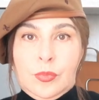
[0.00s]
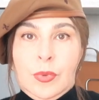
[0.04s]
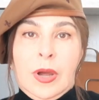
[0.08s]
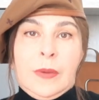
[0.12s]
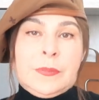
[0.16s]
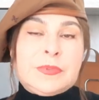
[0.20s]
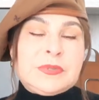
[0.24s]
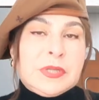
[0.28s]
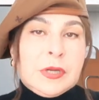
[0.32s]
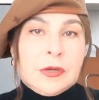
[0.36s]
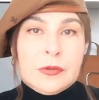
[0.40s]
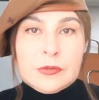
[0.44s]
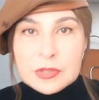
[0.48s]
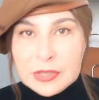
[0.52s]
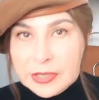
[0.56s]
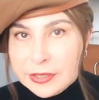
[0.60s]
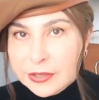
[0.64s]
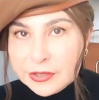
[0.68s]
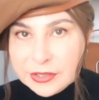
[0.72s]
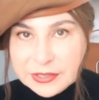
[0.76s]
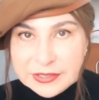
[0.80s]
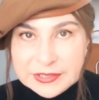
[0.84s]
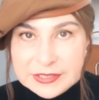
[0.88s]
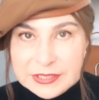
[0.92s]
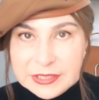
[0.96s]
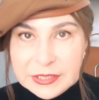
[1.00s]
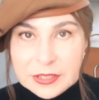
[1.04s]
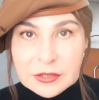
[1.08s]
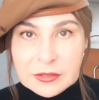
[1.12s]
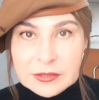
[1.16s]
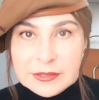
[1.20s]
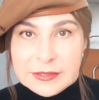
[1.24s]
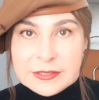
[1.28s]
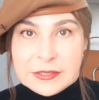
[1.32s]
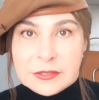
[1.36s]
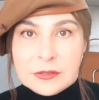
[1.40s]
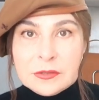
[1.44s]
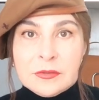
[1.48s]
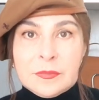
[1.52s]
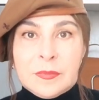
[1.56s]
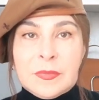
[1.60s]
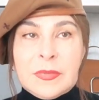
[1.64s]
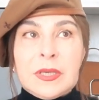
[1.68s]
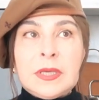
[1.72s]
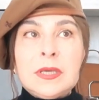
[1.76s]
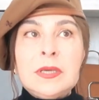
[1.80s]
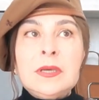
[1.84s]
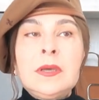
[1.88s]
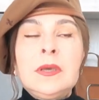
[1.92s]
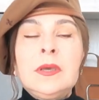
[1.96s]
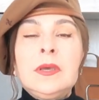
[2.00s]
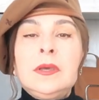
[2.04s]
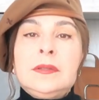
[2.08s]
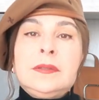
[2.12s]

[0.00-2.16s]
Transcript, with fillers: absolutely ridiculous on me